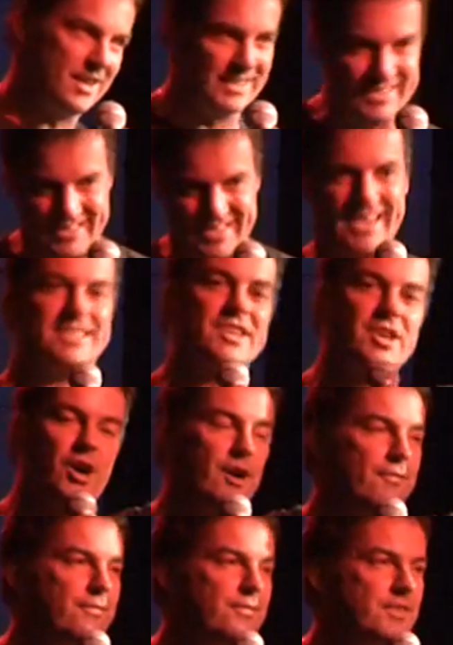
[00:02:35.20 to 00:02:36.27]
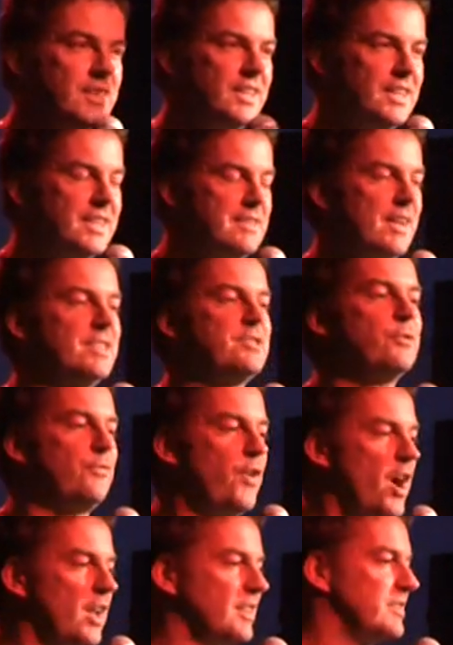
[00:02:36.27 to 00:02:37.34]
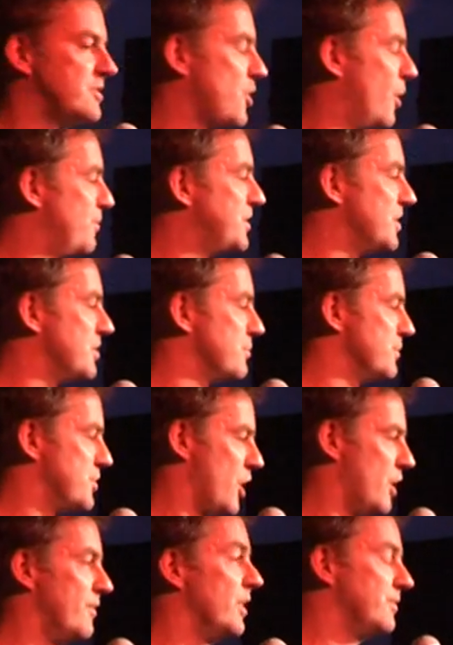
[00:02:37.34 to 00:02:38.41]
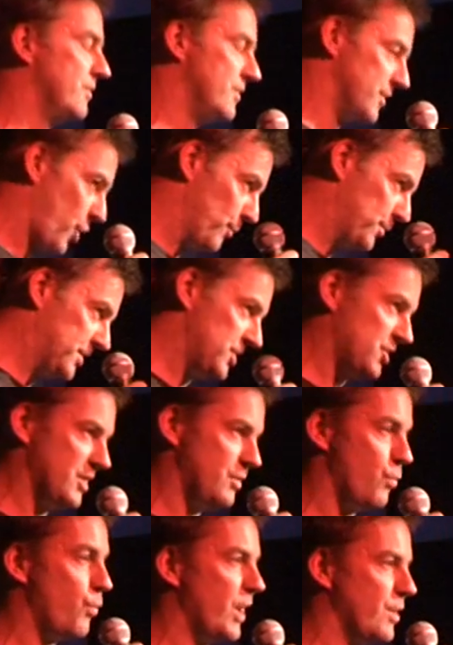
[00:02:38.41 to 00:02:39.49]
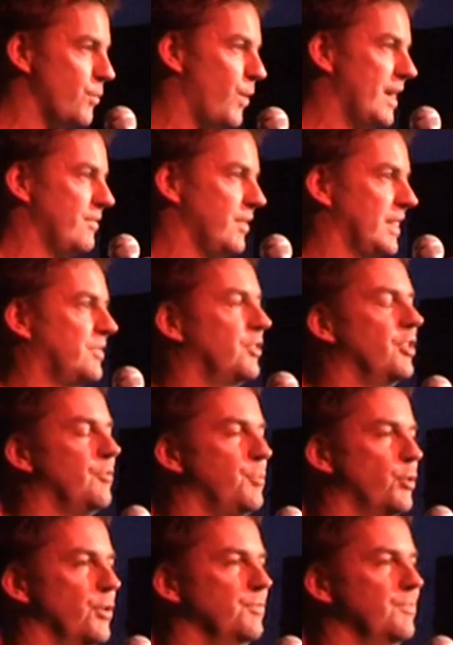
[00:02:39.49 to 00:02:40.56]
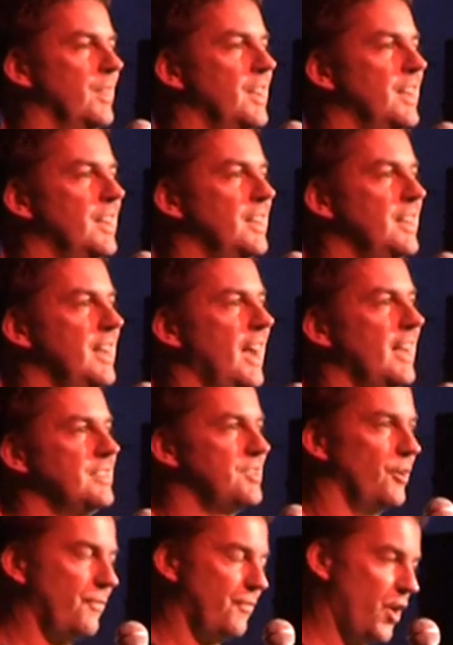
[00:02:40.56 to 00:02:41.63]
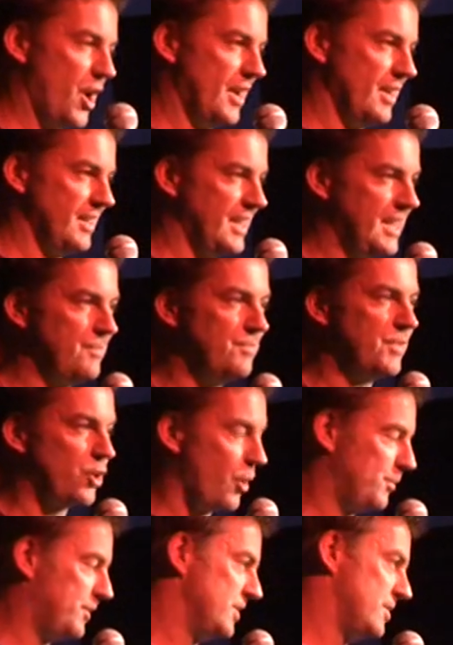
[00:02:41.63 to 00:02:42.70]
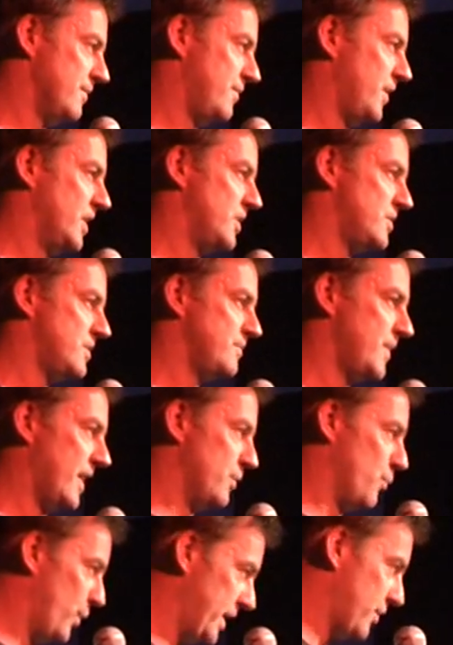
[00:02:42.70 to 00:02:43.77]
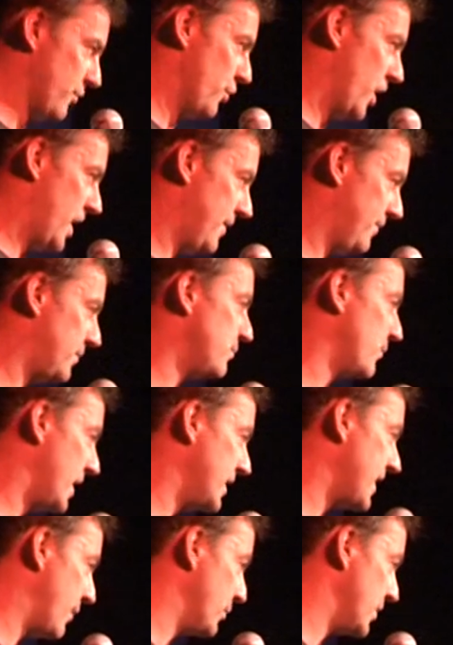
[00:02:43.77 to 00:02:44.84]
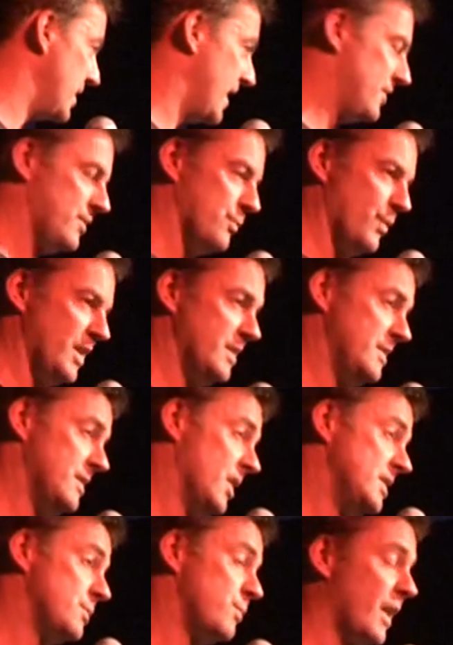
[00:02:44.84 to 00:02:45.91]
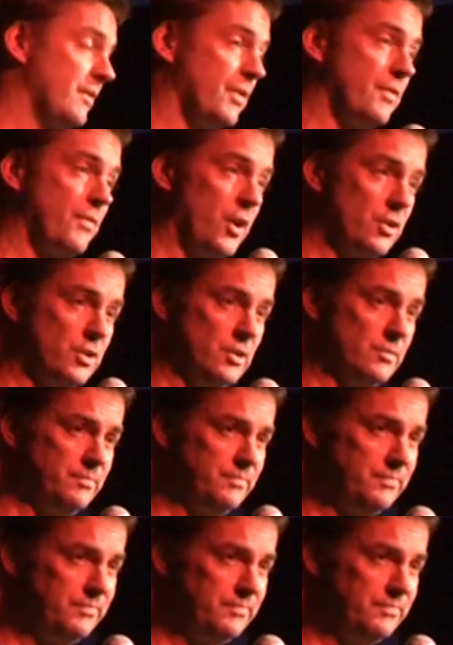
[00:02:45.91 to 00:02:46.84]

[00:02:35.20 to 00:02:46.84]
I sent it off, until finally this competition was over. The competition, win a wavelength surfboard. And so finally, the competition finished, and the week arrived when they would announce the winners, and I just waited for the phone call.